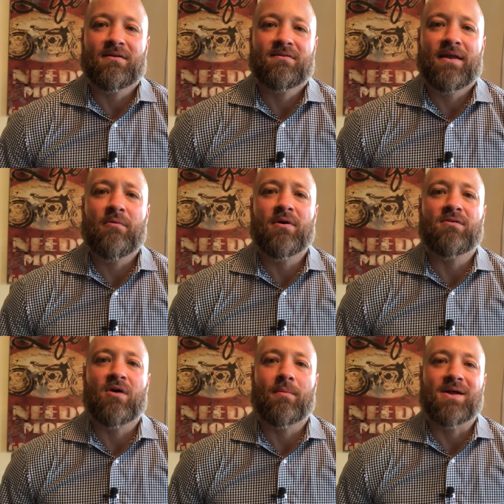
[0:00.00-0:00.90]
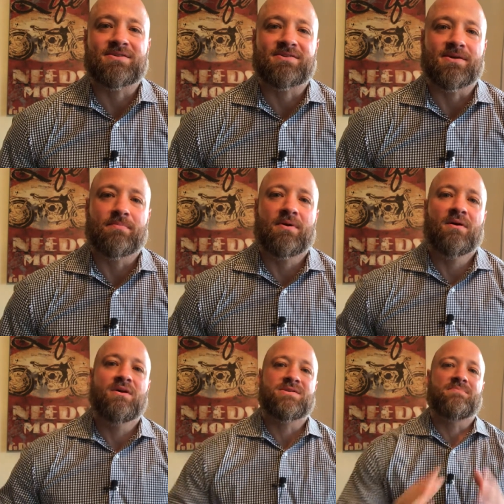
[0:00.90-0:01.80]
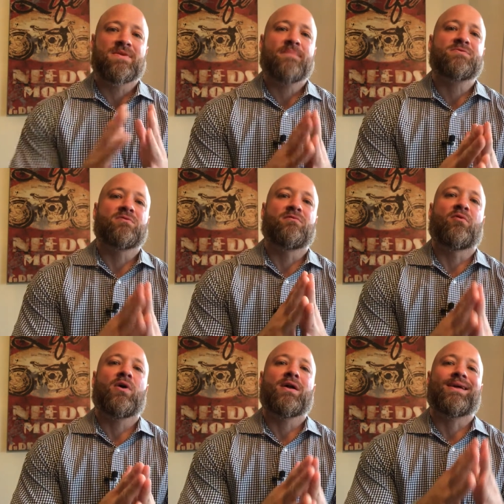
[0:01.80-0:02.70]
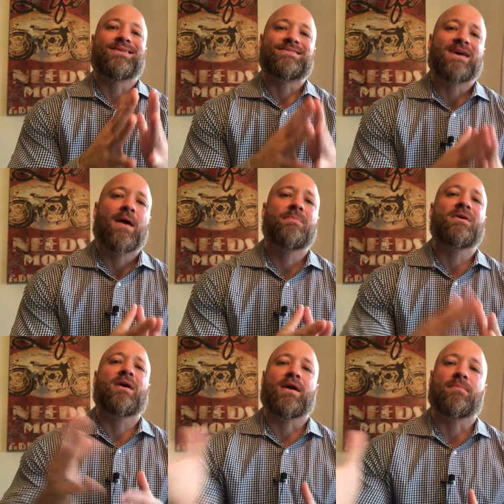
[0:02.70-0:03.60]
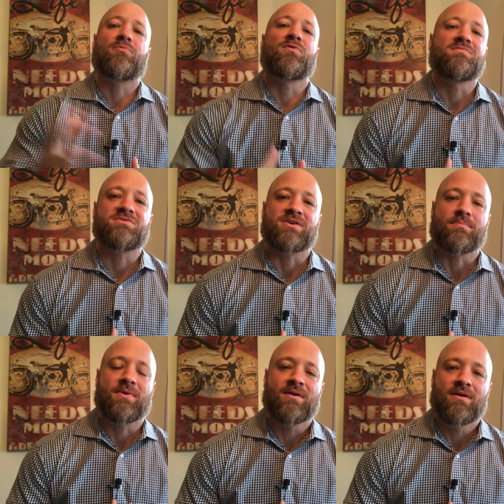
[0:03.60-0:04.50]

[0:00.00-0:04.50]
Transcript: Today we're going to talk about sleep, some tips to avoid insomnia and improve sleep.